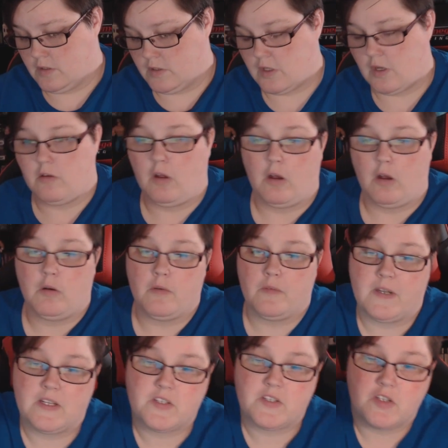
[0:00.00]
So, oh,
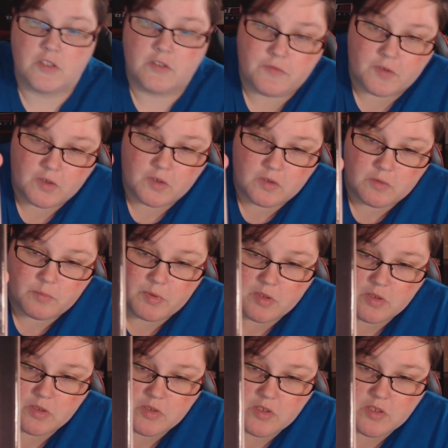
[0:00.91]
and that's on the front of the
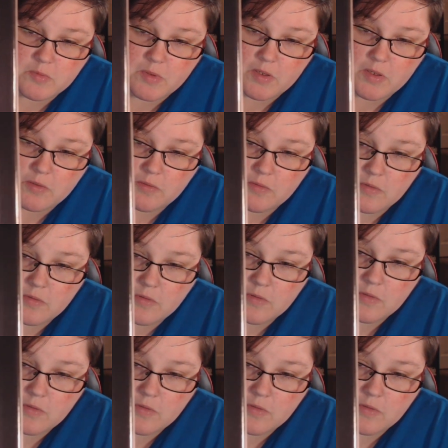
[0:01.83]
box as well.